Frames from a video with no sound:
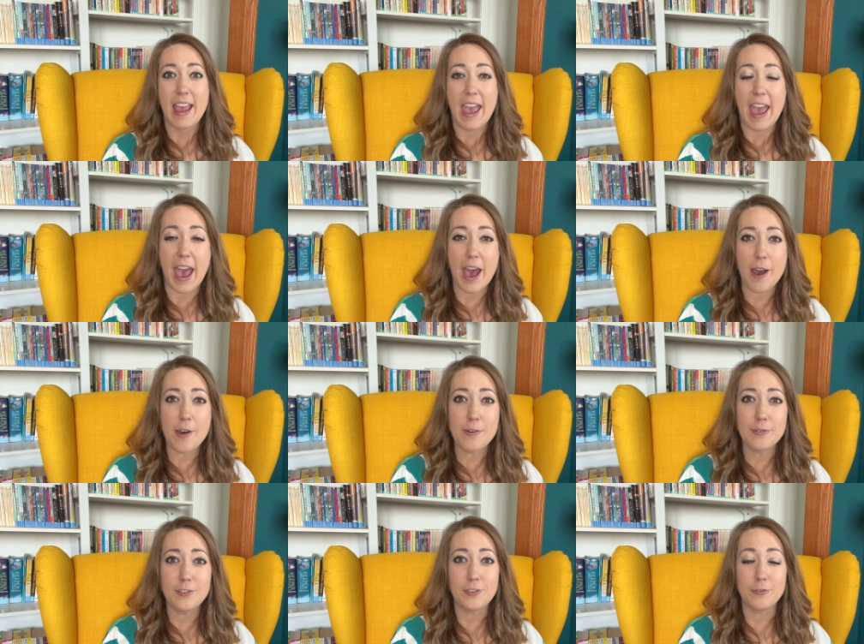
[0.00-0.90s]

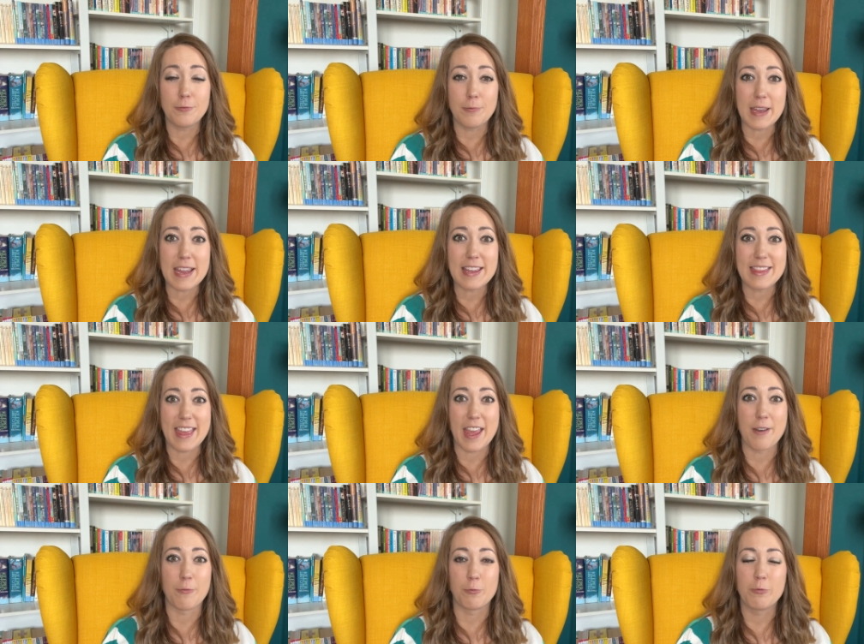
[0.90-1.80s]
How do we
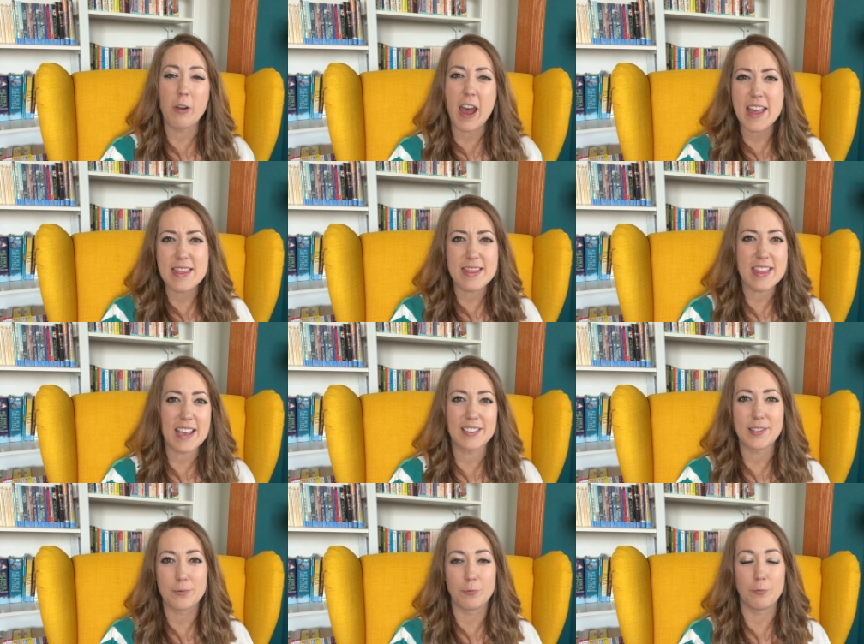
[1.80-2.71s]
then run
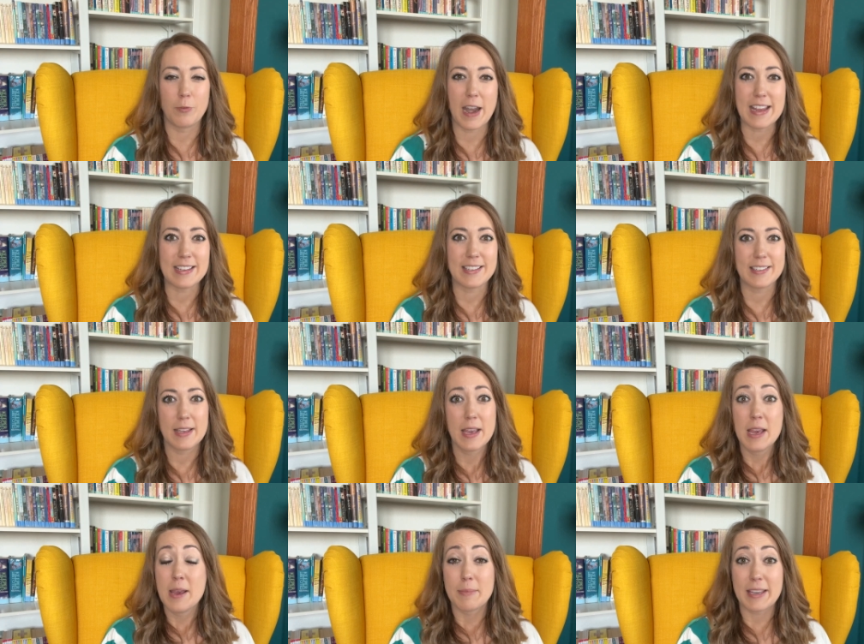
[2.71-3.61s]
this race?
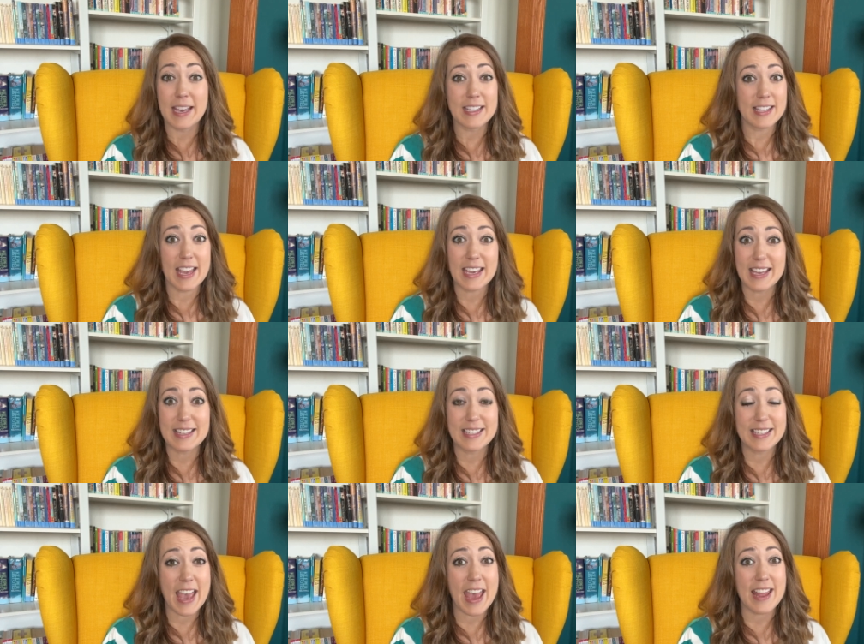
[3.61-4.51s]
Because like it
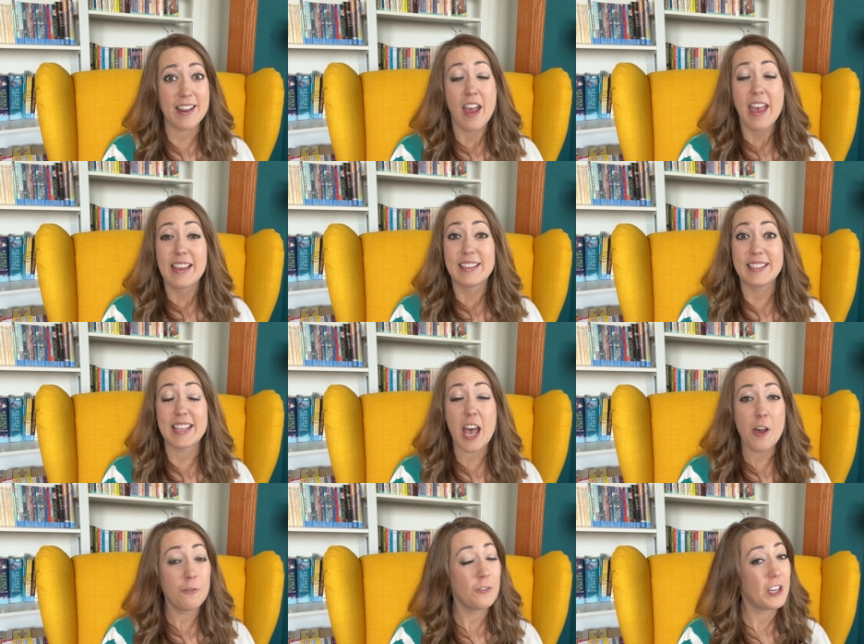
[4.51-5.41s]
said,
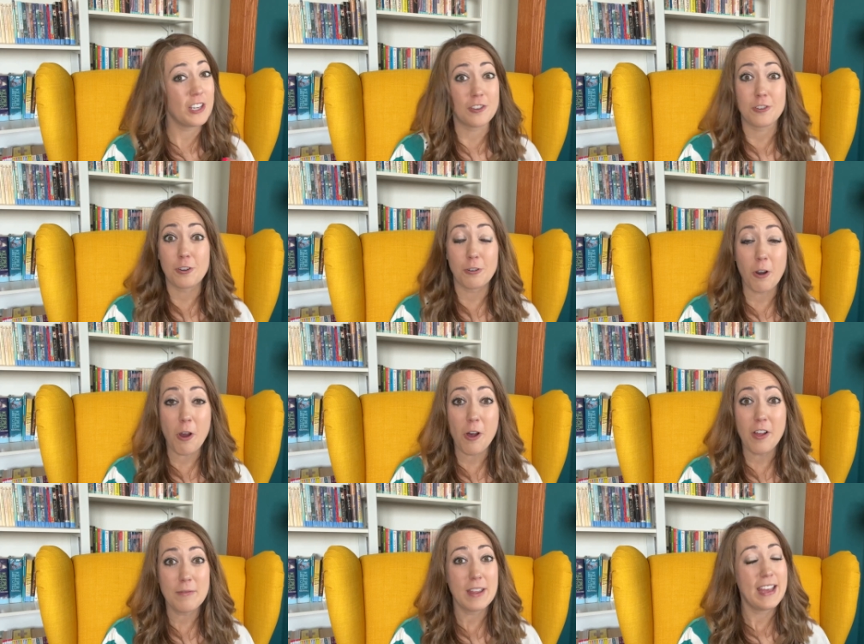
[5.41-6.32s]

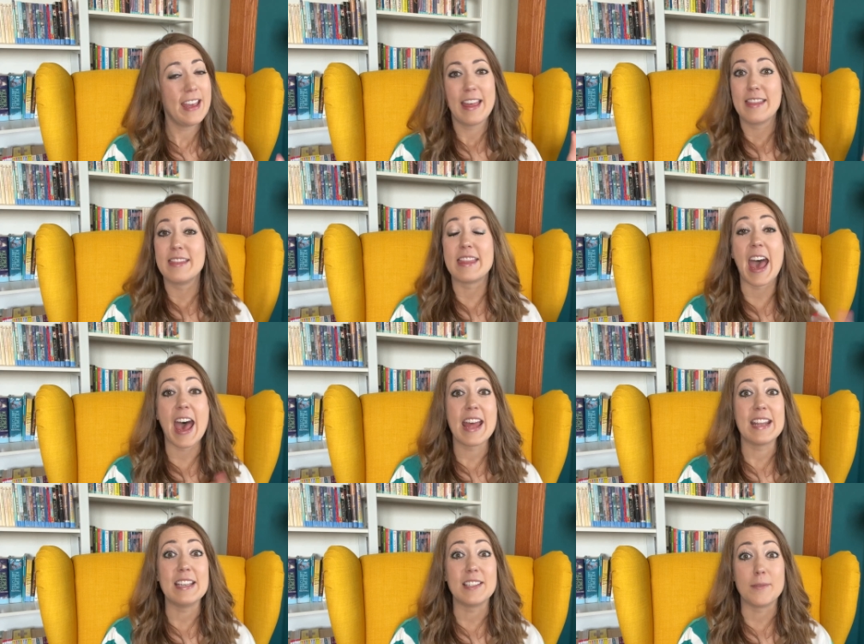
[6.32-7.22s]
self-control,
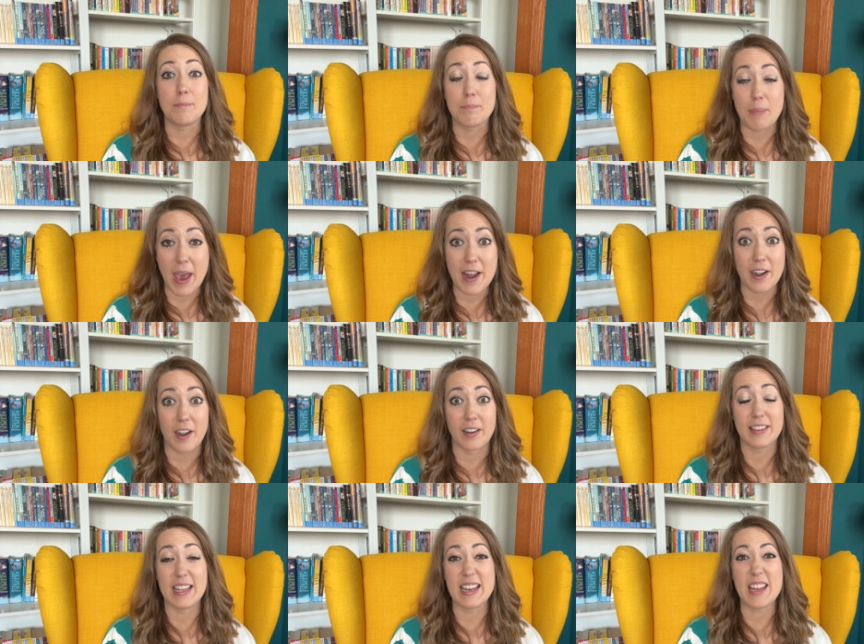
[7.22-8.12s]
that is better
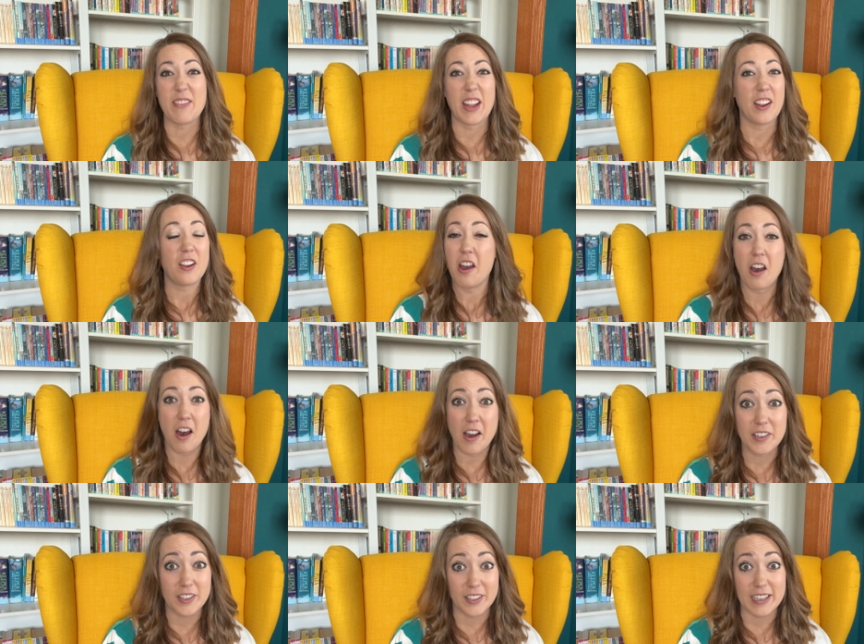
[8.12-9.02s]
than even
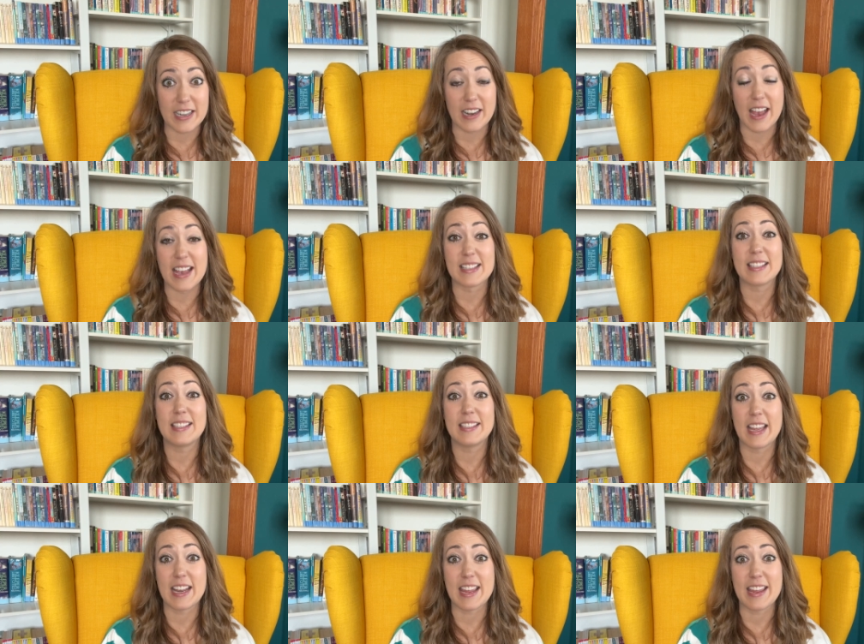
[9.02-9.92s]
conquering a
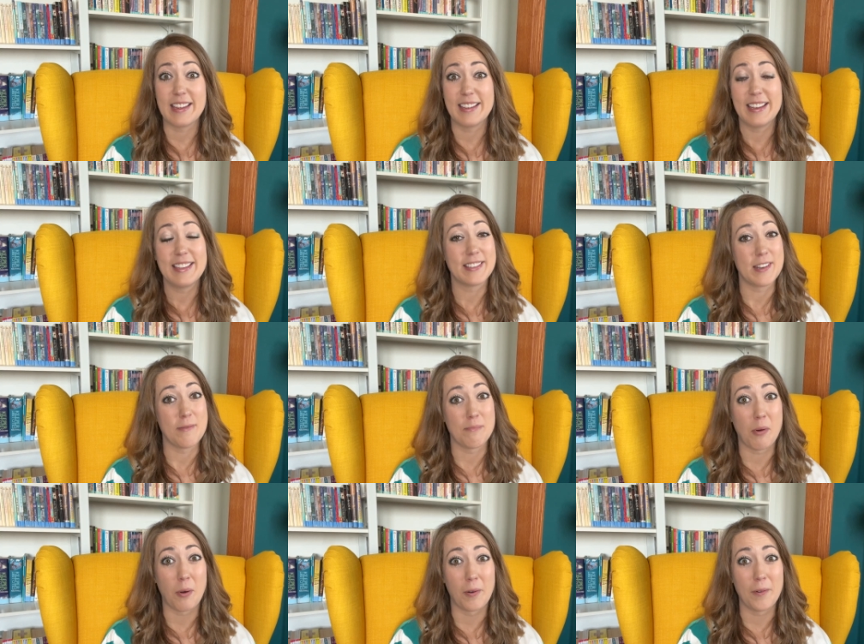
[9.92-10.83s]
city. It's an
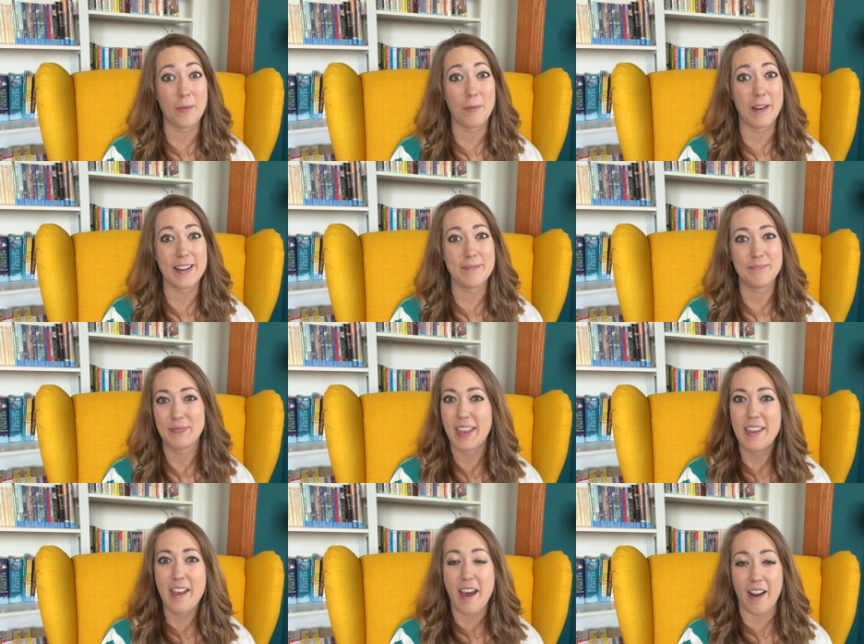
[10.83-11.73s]
important one.
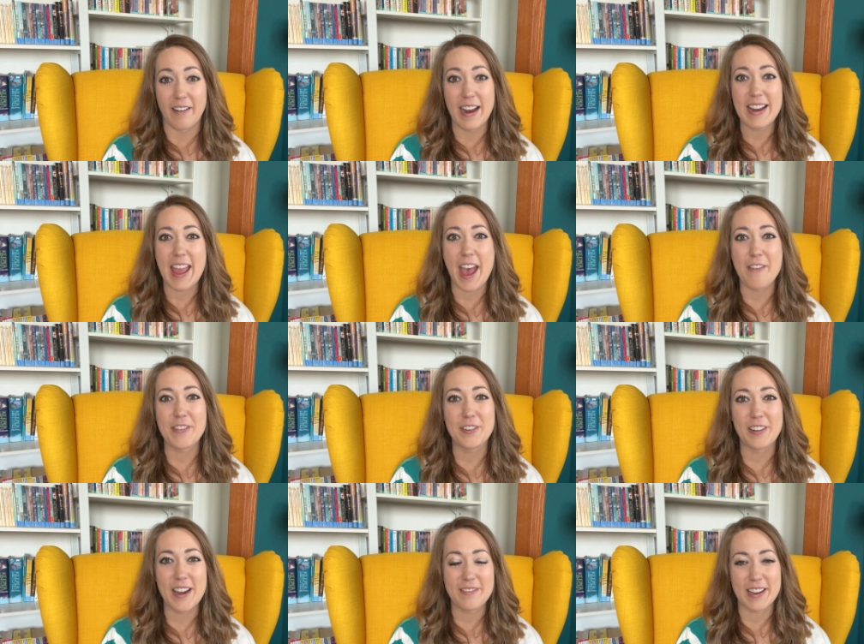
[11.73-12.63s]
All right, have a
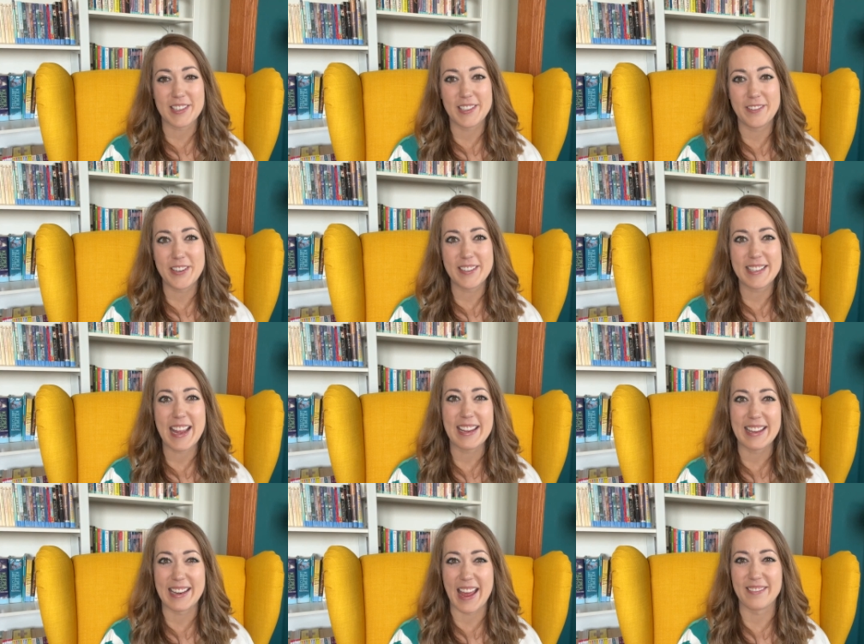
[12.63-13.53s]
great rest of your
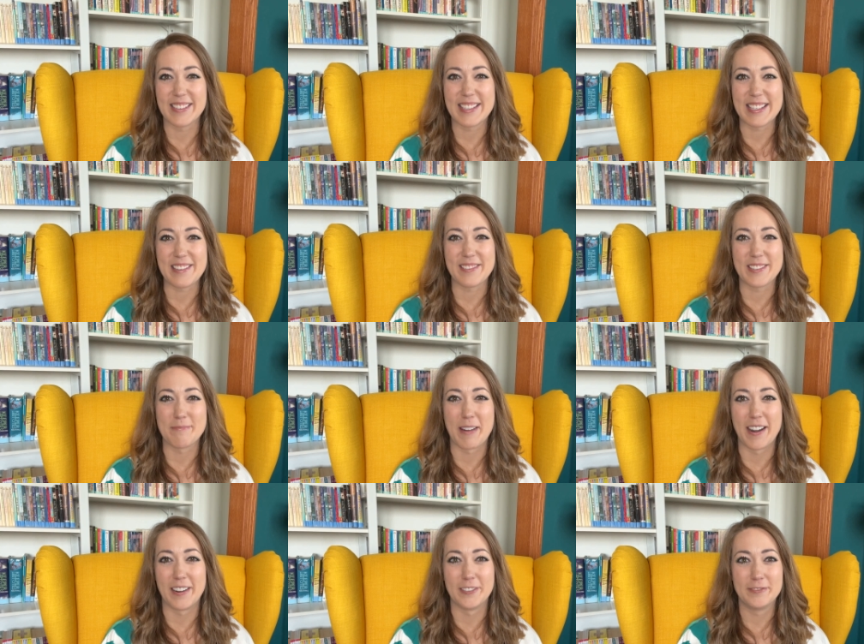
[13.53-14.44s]
day, and I will see you
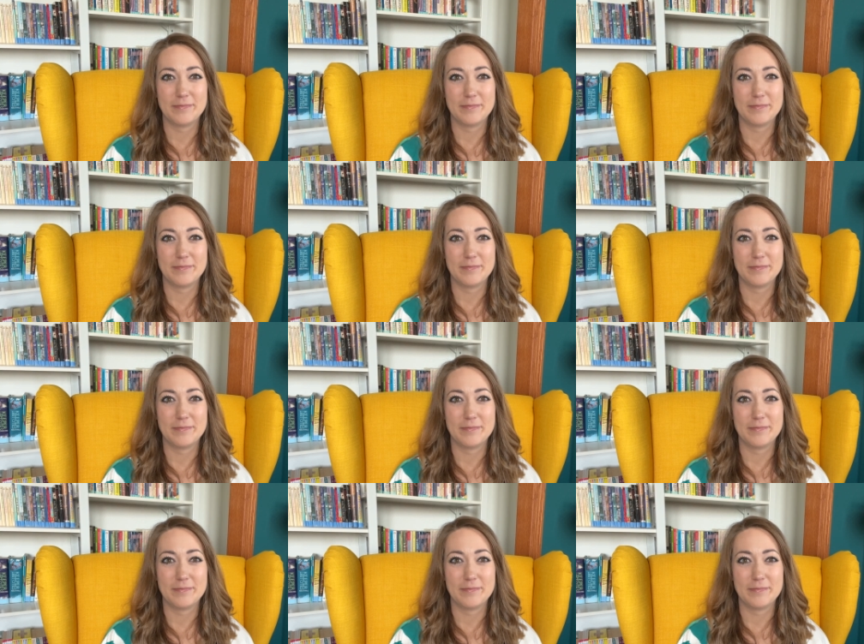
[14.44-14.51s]
tomorrow.